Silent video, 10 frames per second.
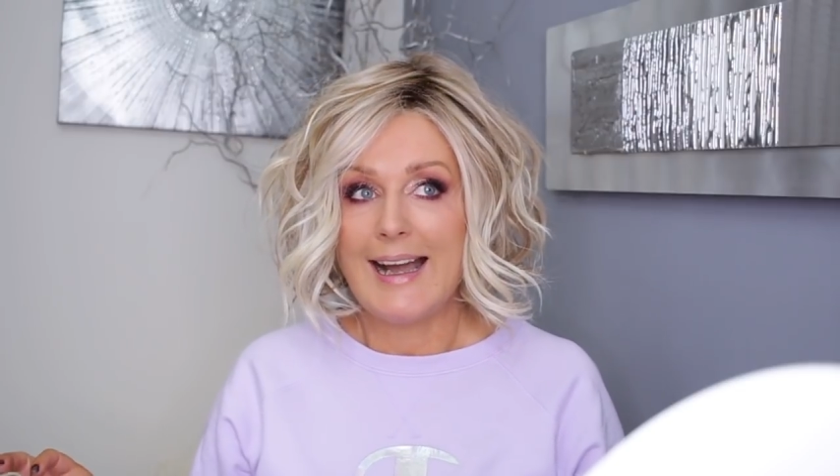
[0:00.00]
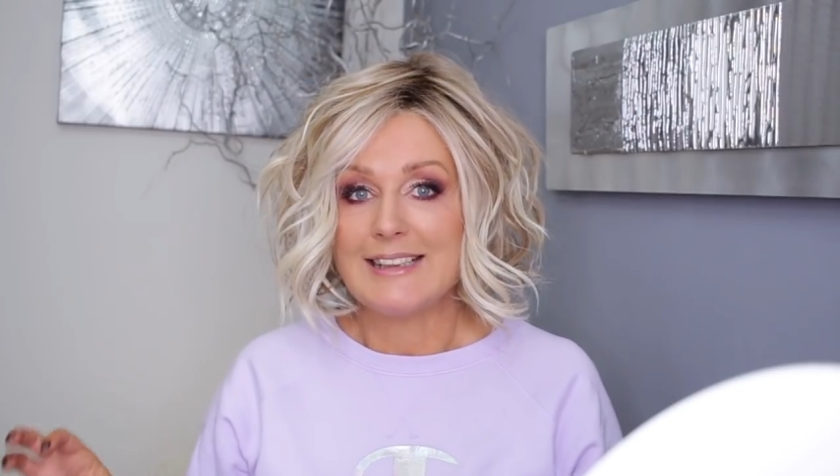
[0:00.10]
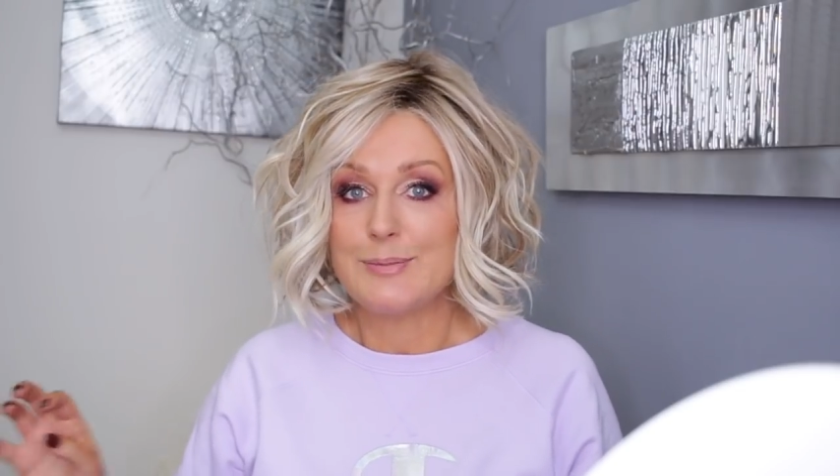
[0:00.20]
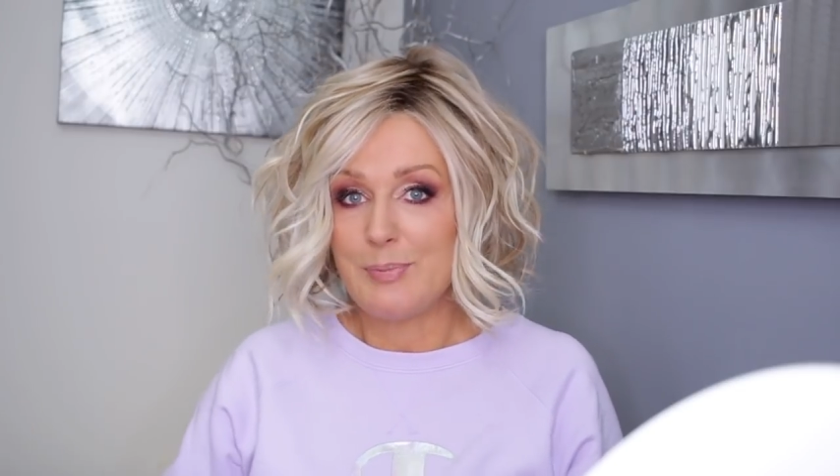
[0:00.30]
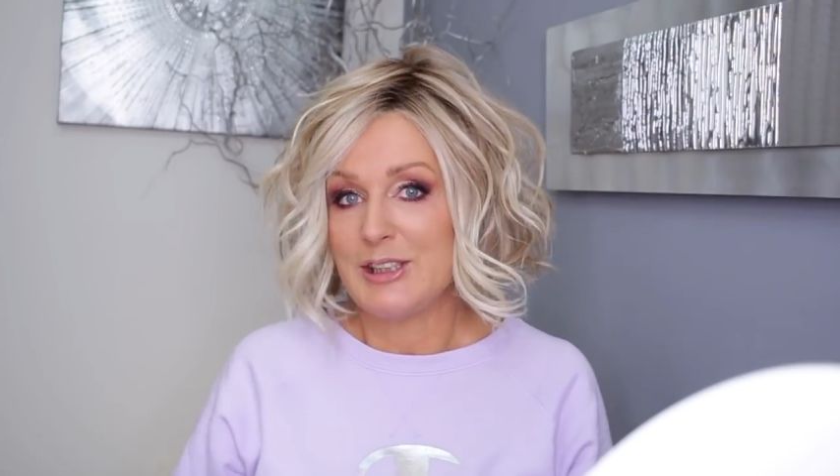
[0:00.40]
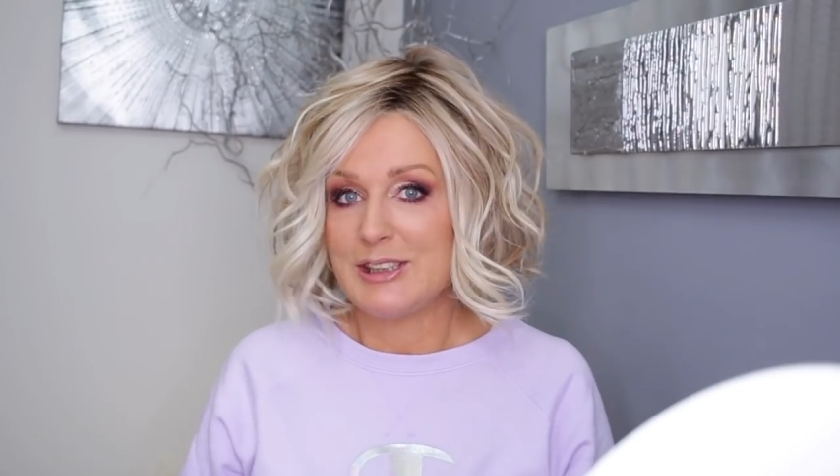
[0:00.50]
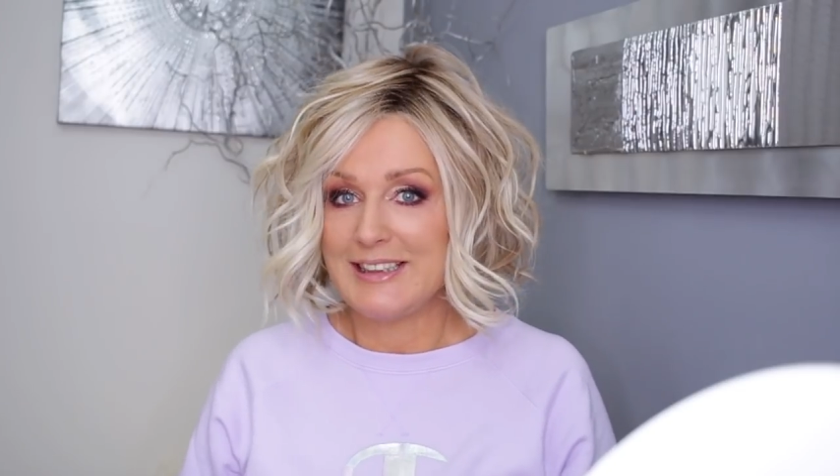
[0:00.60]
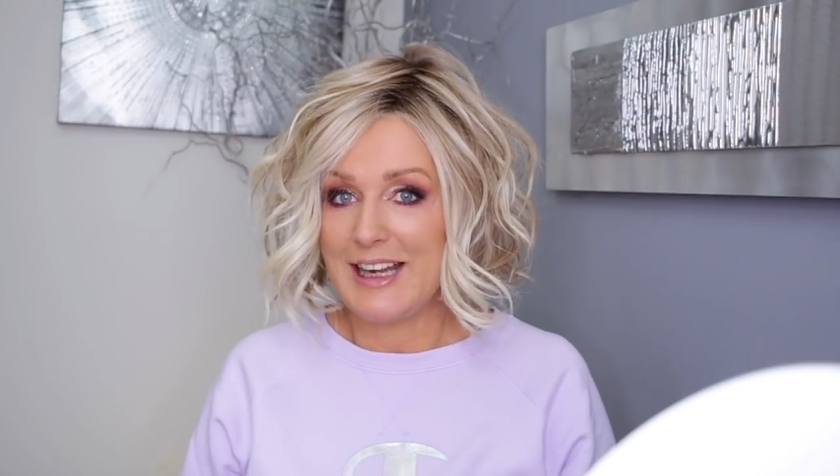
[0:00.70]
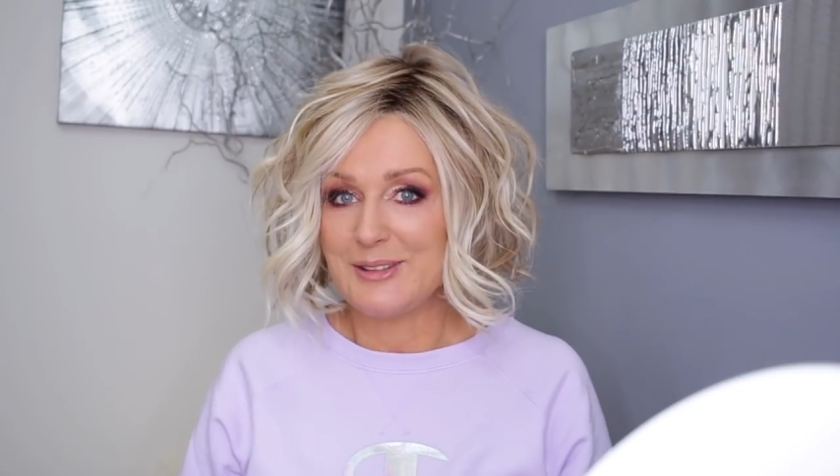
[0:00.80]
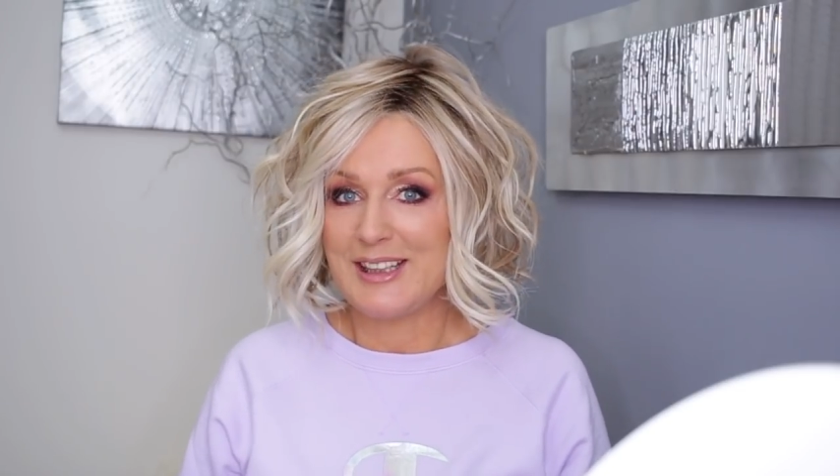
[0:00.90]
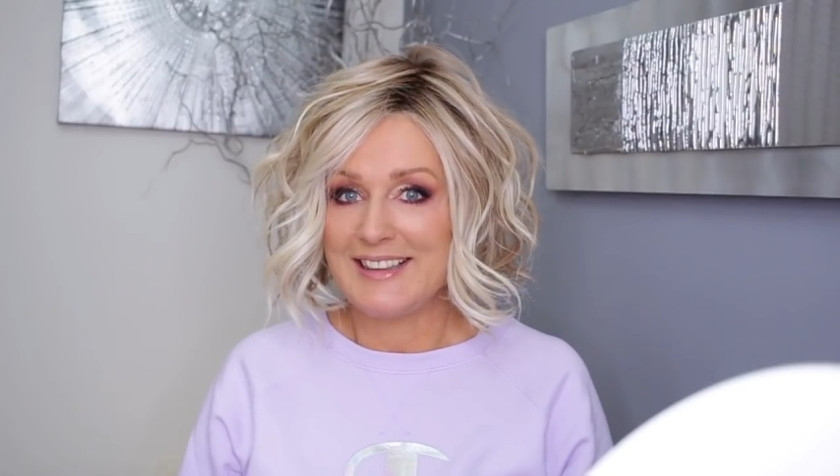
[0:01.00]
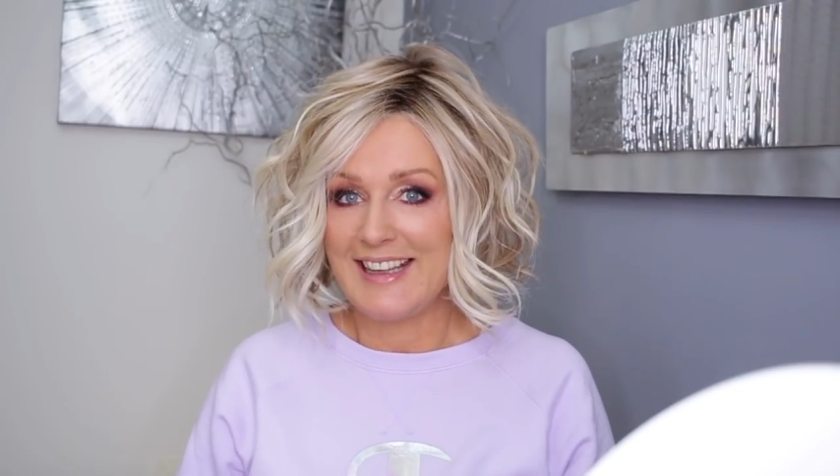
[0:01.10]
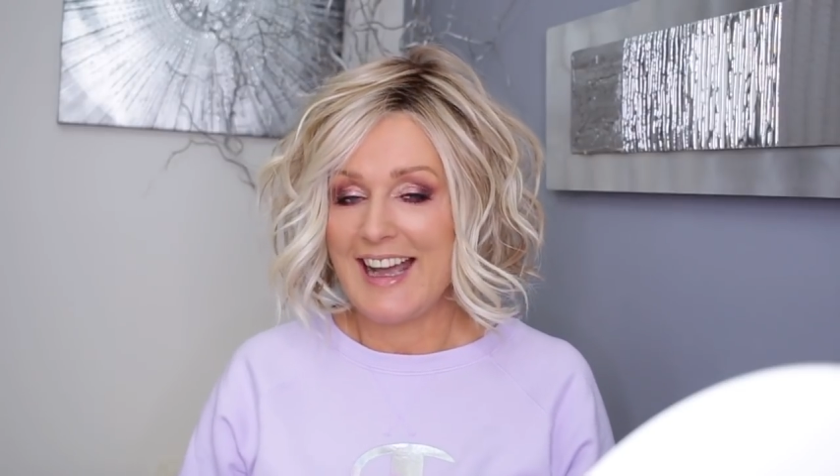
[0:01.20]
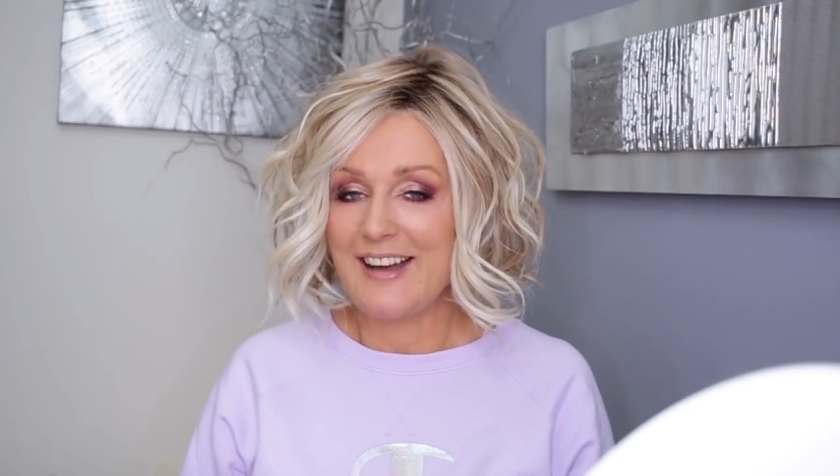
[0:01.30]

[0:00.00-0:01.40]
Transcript: especially now that they